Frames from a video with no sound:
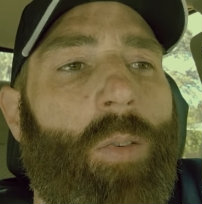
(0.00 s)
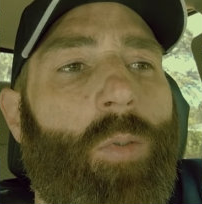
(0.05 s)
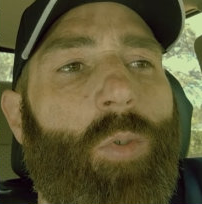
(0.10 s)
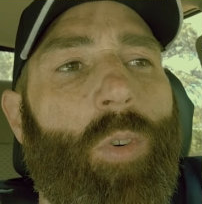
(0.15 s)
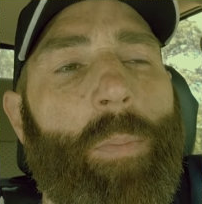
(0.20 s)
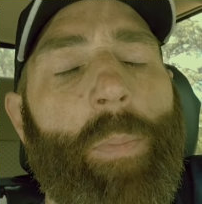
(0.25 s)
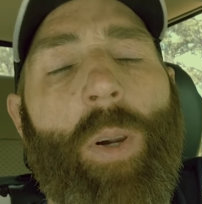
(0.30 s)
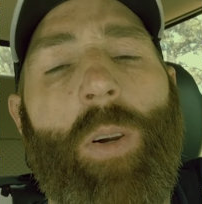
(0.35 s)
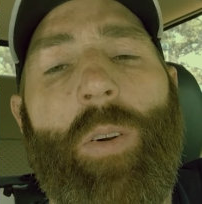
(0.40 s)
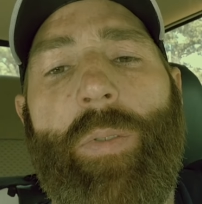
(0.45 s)

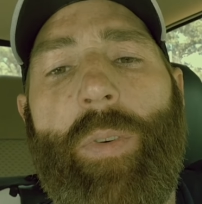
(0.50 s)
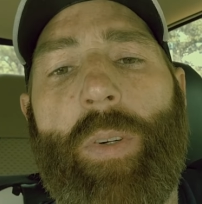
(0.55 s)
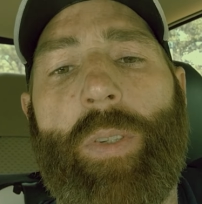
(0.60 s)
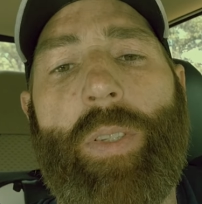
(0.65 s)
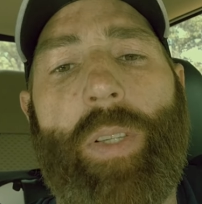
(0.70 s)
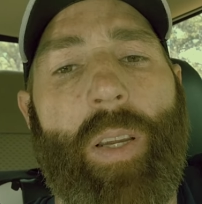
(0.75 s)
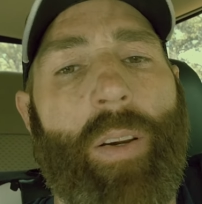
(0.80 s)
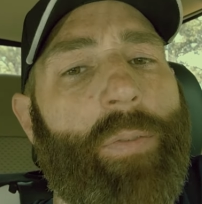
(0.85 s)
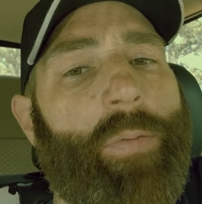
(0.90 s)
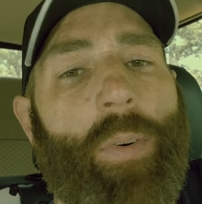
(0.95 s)
Remove
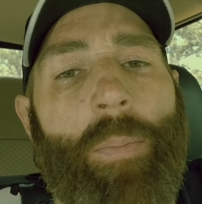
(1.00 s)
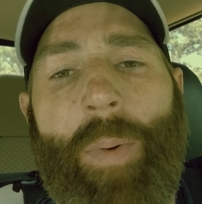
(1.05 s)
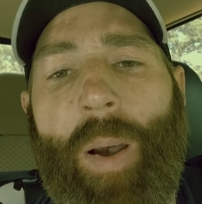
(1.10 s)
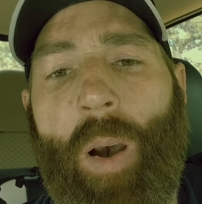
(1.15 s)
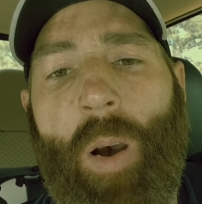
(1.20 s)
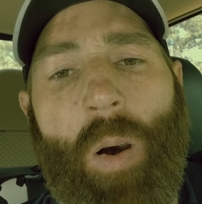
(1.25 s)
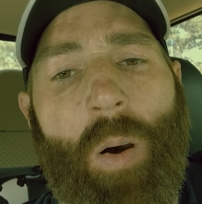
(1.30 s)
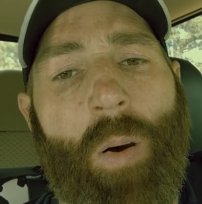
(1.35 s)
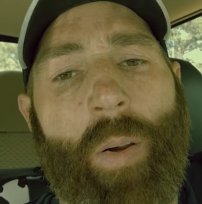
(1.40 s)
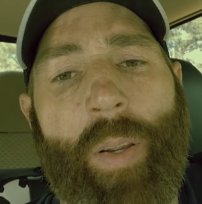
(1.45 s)
yourself from
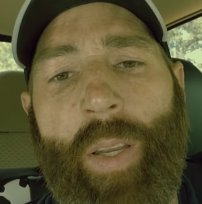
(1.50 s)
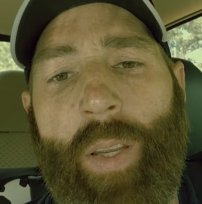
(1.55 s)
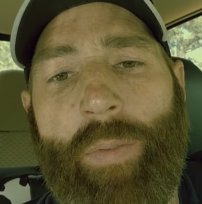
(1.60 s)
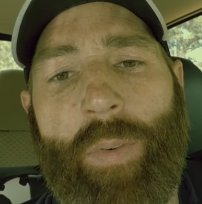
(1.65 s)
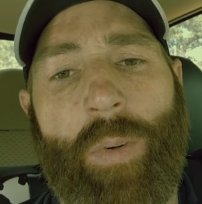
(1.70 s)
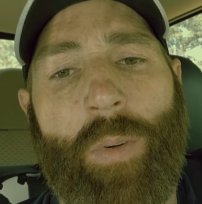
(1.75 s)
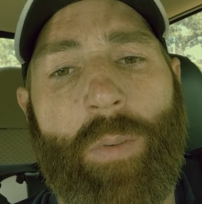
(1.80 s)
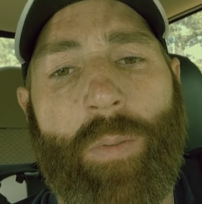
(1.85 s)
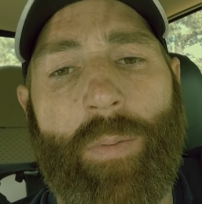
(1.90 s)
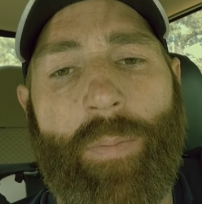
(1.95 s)
all
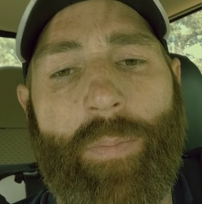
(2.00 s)
evil.